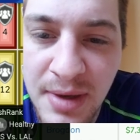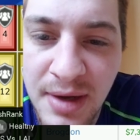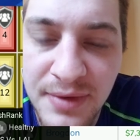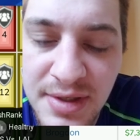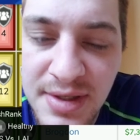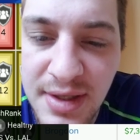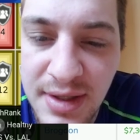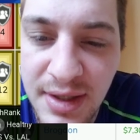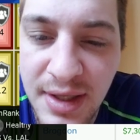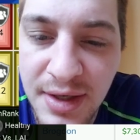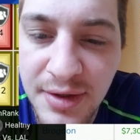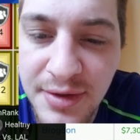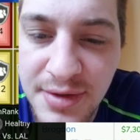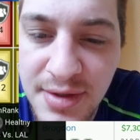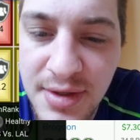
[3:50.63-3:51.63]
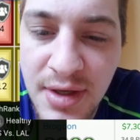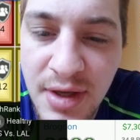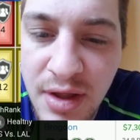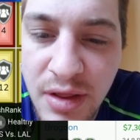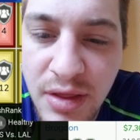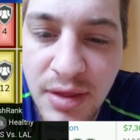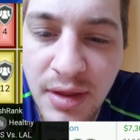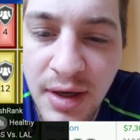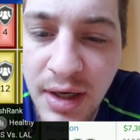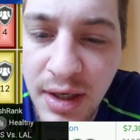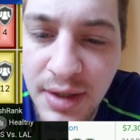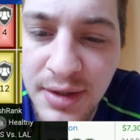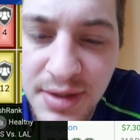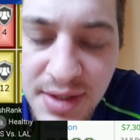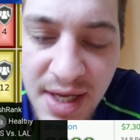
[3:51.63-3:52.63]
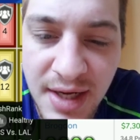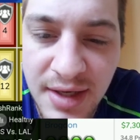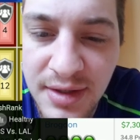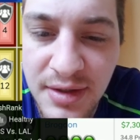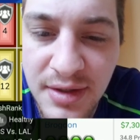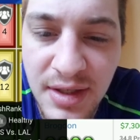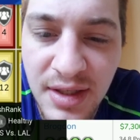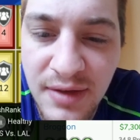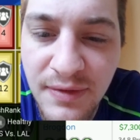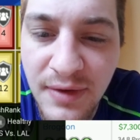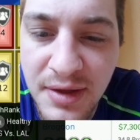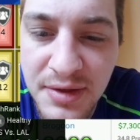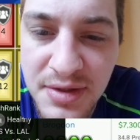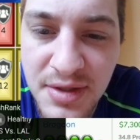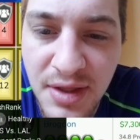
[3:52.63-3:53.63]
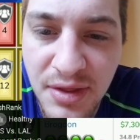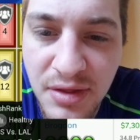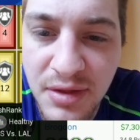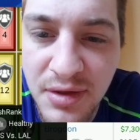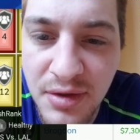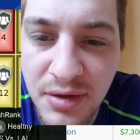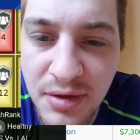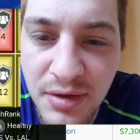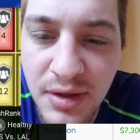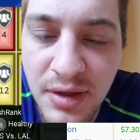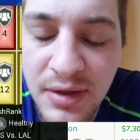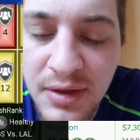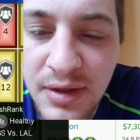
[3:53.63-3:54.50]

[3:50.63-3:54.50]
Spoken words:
Obviously, the Lakers, 2nd in defense and 3rd